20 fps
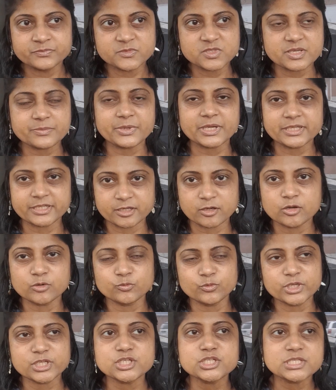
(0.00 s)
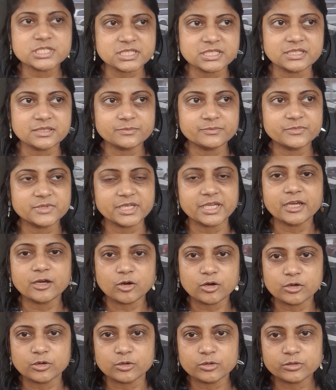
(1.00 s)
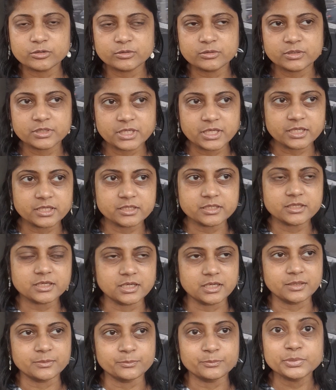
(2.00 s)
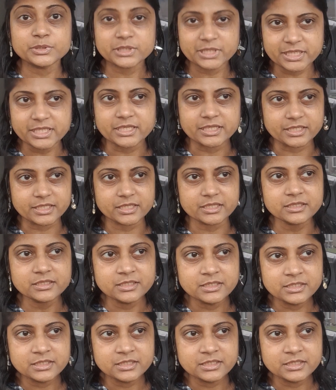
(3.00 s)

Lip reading: depending on which team they are like playing